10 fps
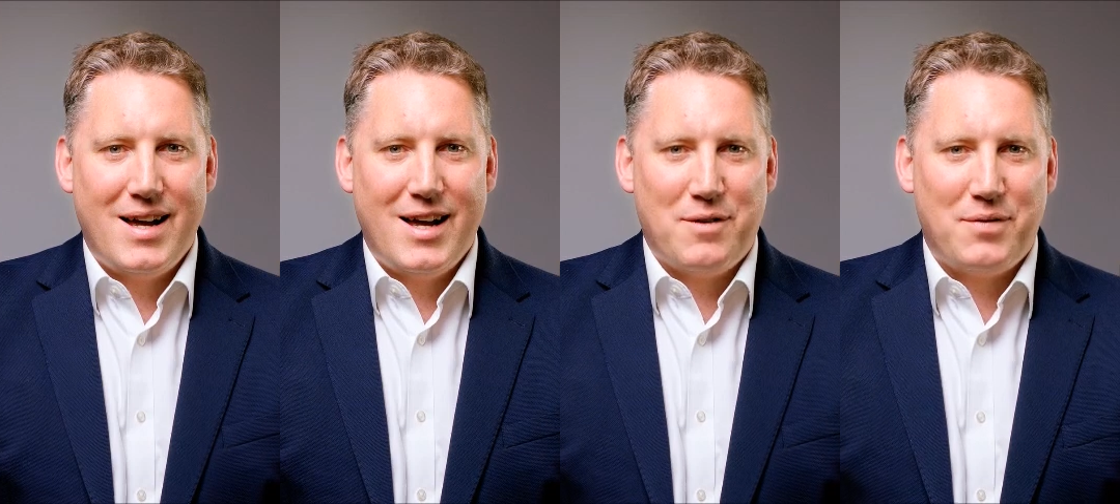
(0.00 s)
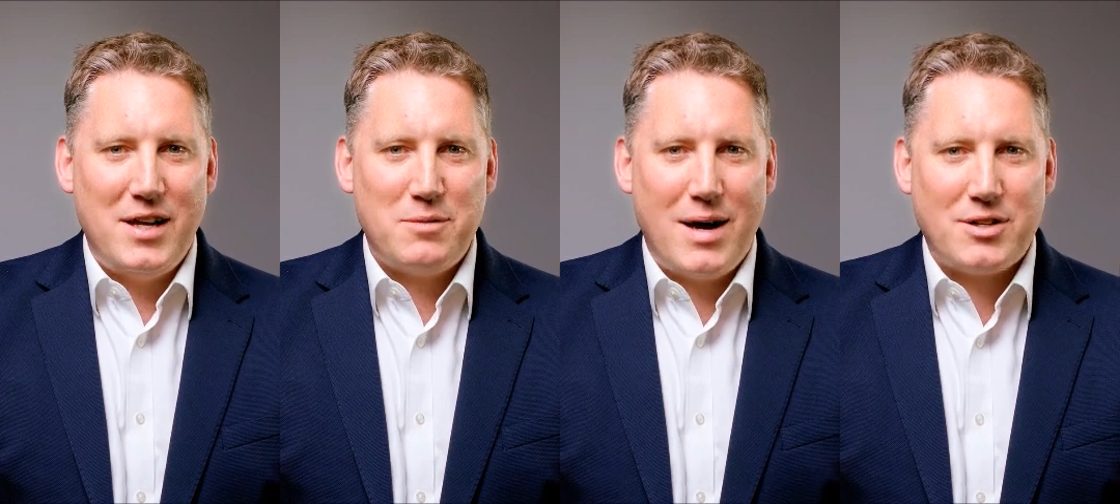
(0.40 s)
If
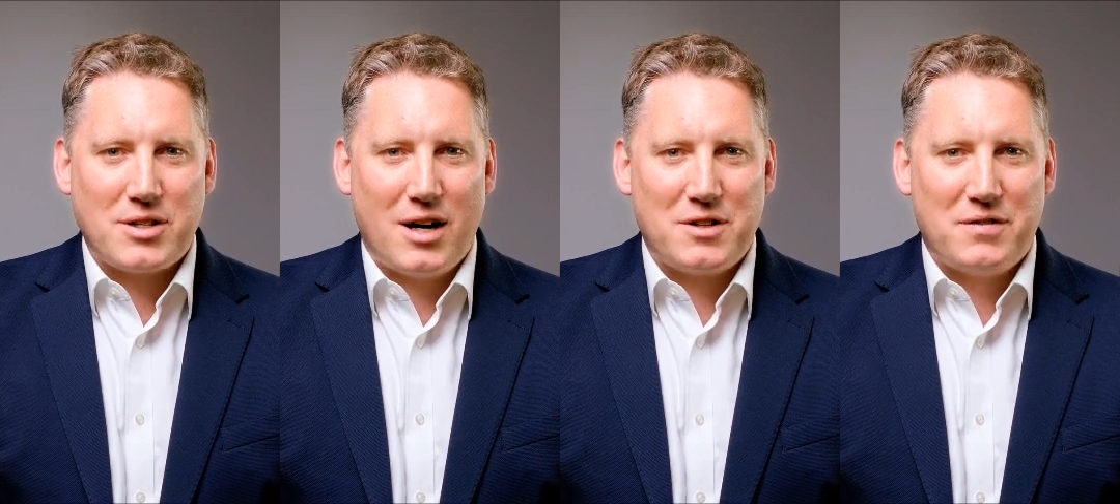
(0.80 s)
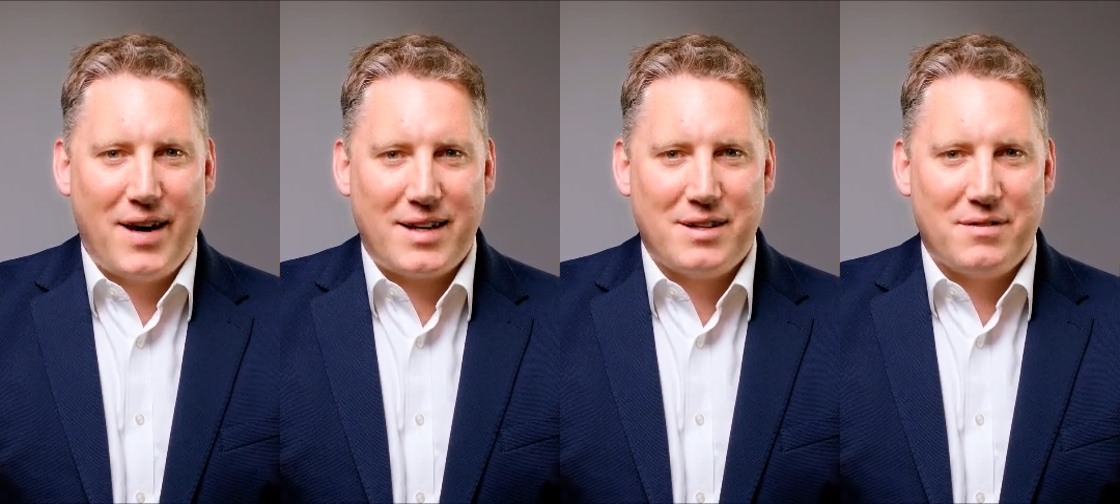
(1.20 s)
these measures aren't
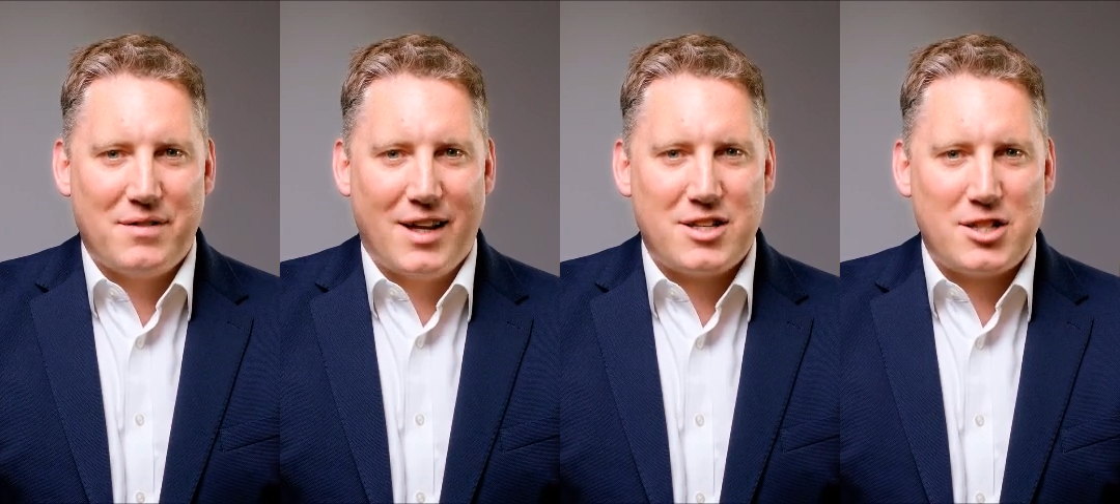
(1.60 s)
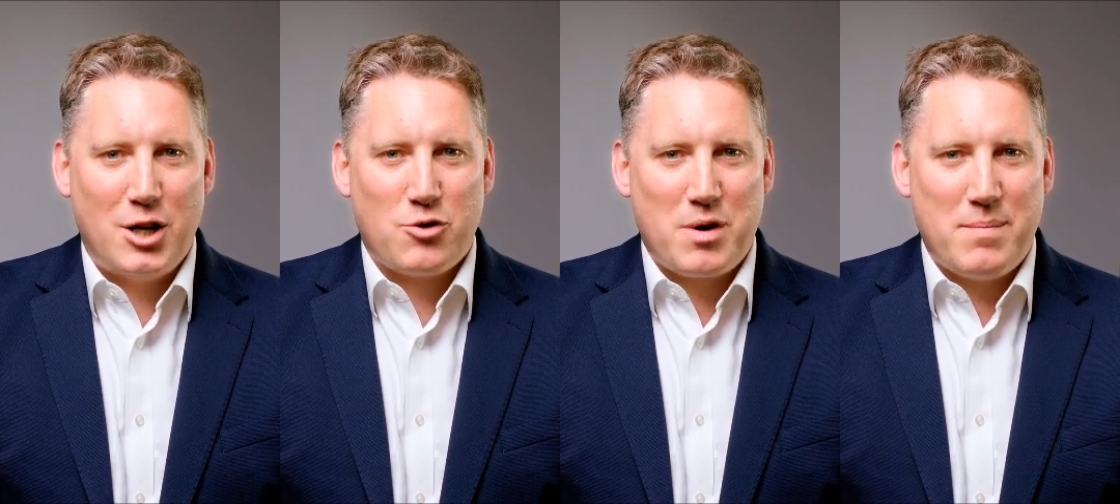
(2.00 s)
effective, then
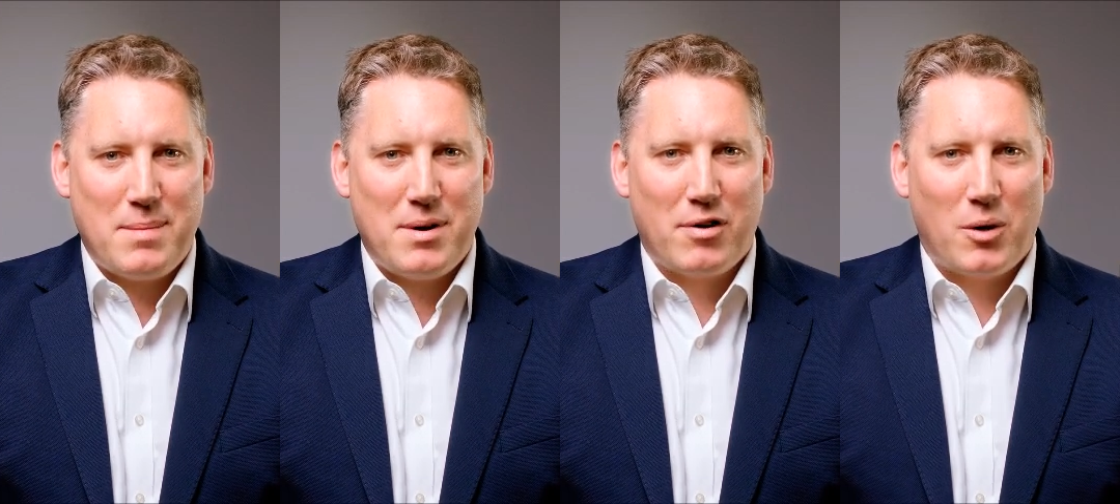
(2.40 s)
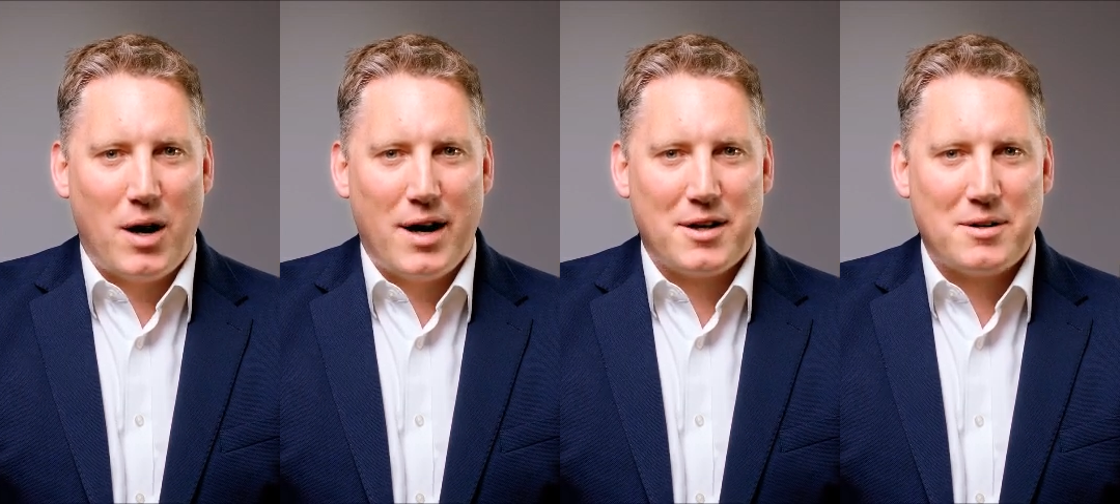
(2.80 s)
surgery may be
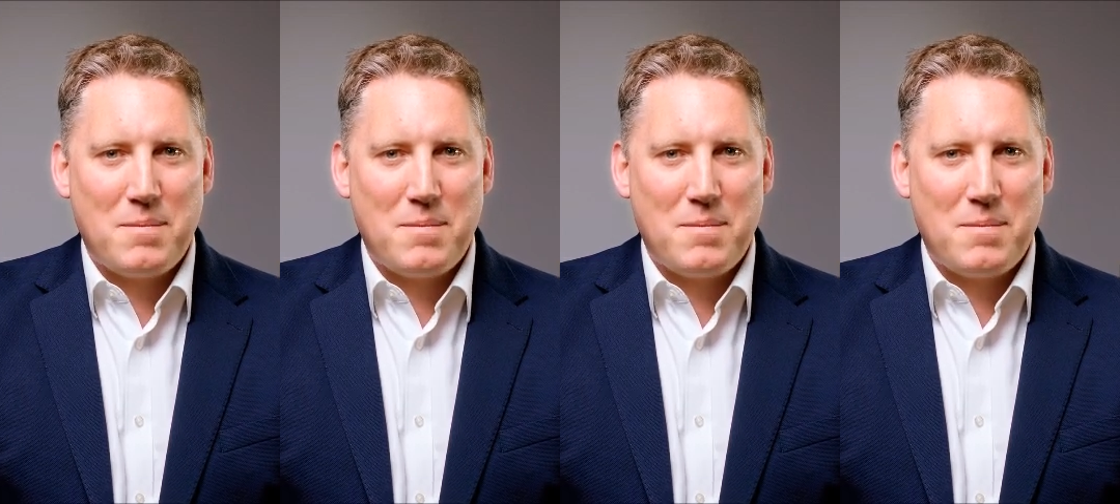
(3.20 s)
required.